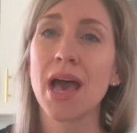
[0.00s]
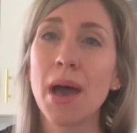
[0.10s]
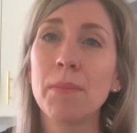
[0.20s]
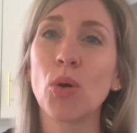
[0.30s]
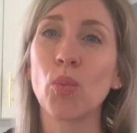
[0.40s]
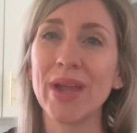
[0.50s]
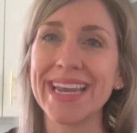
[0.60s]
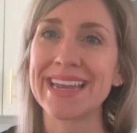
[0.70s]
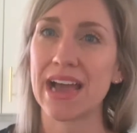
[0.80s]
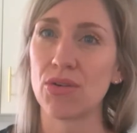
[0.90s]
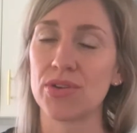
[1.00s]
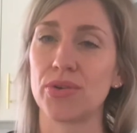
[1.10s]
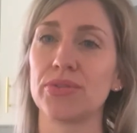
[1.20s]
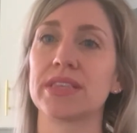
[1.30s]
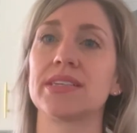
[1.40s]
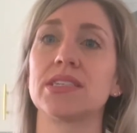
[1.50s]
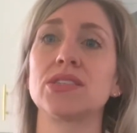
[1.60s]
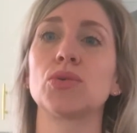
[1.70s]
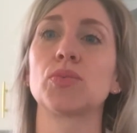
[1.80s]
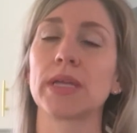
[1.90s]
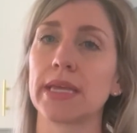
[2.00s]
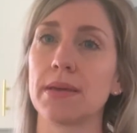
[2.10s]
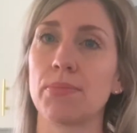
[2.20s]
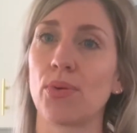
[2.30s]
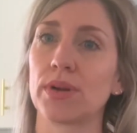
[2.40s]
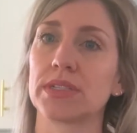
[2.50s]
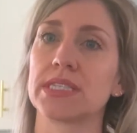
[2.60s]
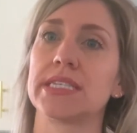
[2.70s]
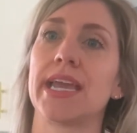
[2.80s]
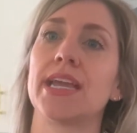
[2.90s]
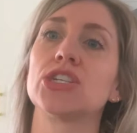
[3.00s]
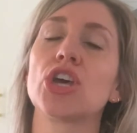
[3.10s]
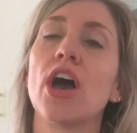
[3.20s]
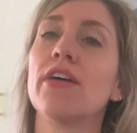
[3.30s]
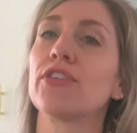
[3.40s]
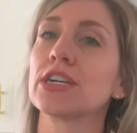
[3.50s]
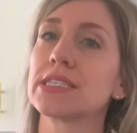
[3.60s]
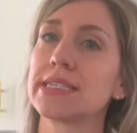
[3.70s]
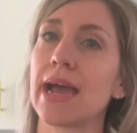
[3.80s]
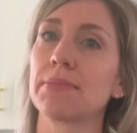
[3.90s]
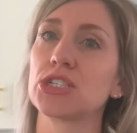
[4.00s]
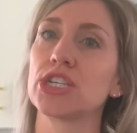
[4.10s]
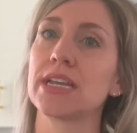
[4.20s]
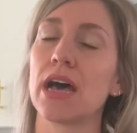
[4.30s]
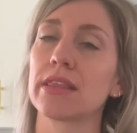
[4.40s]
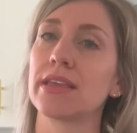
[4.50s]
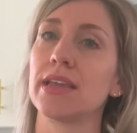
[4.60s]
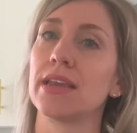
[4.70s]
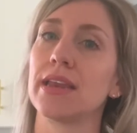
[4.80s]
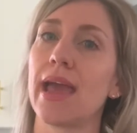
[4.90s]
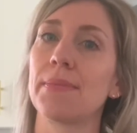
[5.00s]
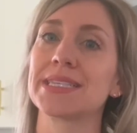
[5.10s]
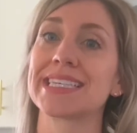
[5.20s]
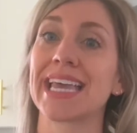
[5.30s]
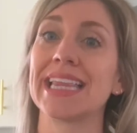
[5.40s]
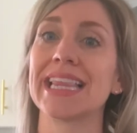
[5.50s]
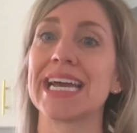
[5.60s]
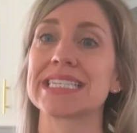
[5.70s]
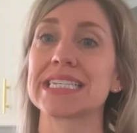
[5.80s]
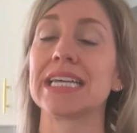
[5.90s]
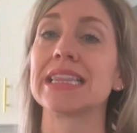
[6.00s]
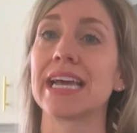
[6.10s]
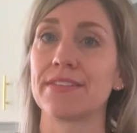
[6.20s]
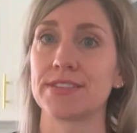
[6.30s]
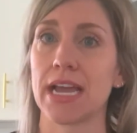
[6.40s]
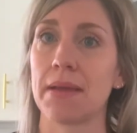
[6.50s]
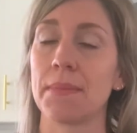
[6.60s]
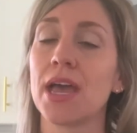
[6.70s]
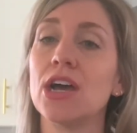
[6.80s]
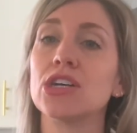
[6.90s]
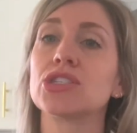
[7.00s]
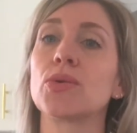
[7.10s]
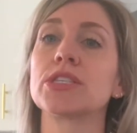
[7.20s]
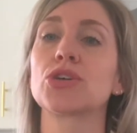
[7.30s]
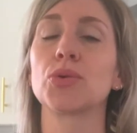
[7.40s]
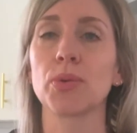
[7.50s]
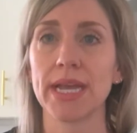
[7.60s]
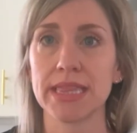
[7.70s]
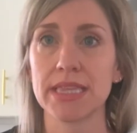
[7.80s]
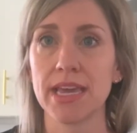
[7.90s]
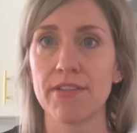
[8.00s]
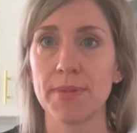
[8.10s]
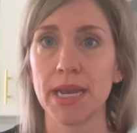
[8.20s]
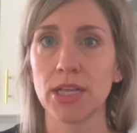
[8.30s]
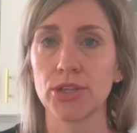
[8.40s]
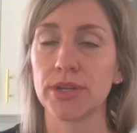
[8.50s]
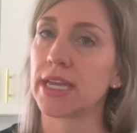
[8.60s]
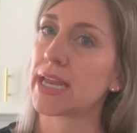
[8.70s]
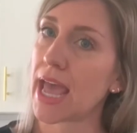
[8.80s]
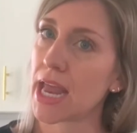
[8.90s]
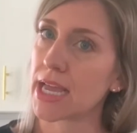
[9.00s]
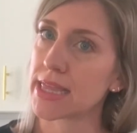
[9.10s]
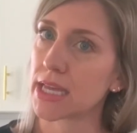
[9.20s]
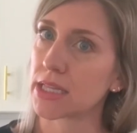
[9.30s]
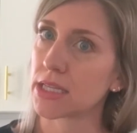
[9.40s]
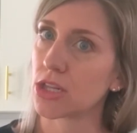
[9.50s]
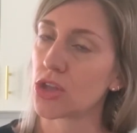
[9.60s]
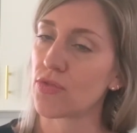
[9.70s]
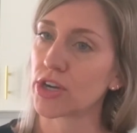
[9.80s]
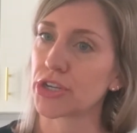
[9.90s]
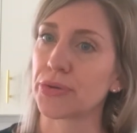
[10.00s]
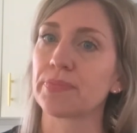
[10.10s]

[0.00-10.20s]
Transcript: but we now know that this is a really important stage for establishing healthy eating habits that can last a lifetime. So it's great that they have been included, and I think a little overdue.